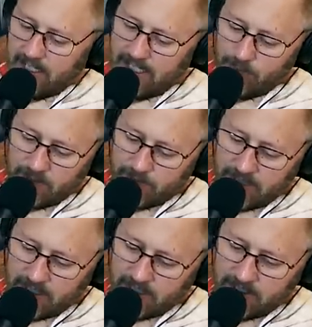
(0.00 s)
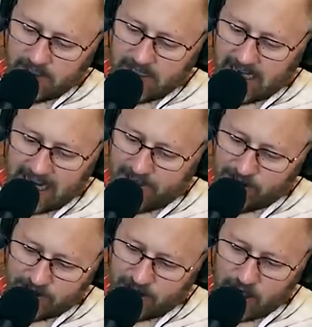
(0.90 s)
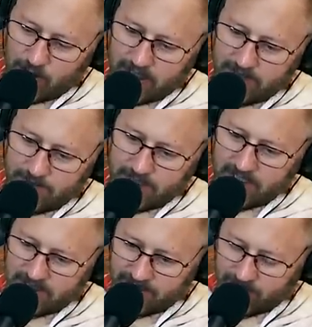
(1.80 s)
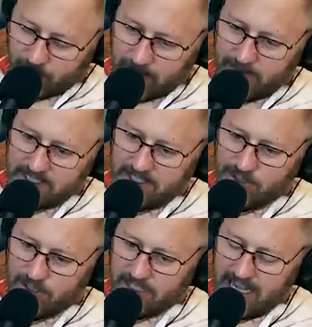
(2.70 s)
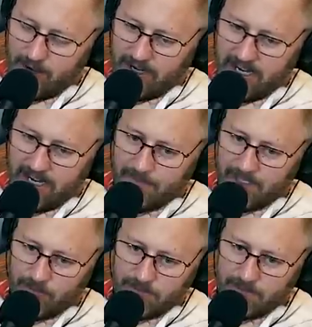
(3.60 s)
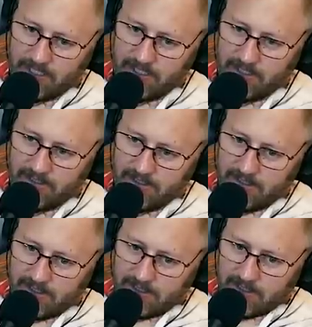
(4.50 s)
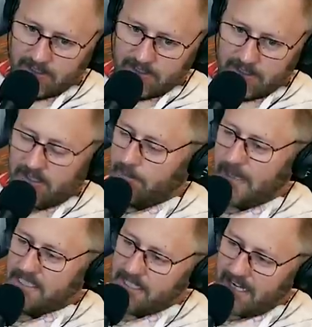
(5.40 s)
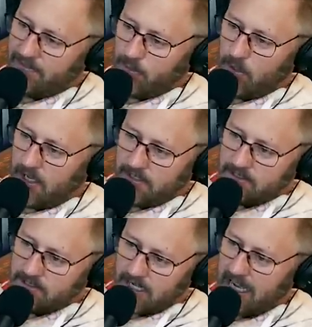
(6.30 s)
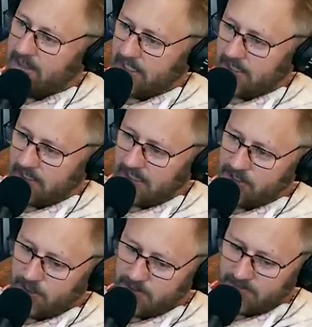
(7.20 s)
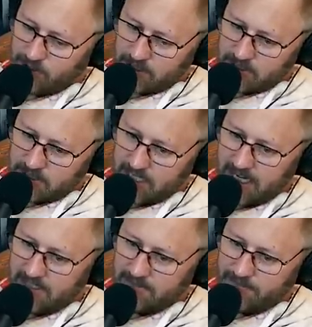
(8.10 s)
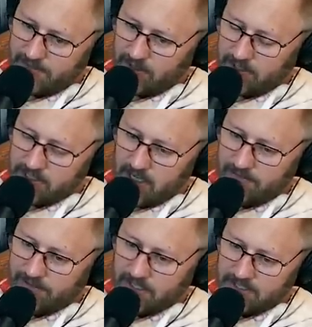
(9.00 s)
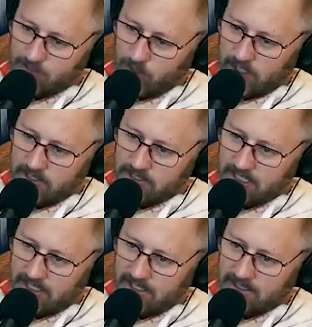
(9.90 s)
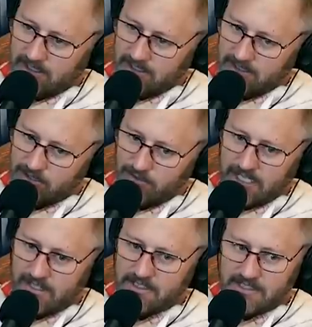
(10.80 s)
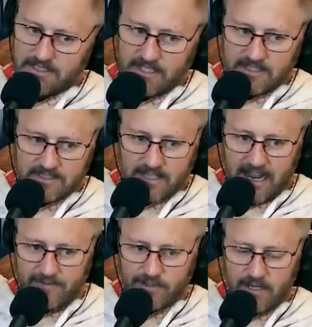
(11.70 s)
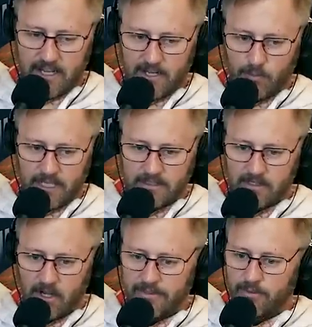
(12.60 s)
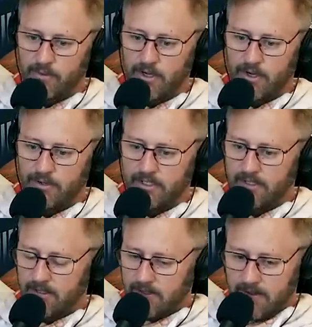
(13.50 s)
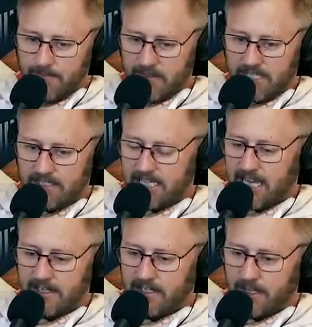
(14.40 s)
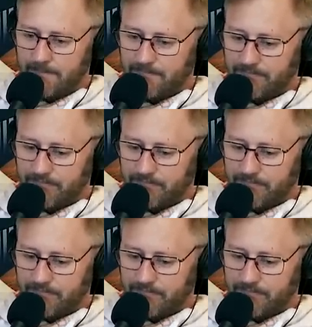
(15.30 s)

it would be, I just know it because of the repetition and how I am, it would be the best I ever was, I think, in terms of just tight, fearless confidence, was in 2006 after I went on the road in Canada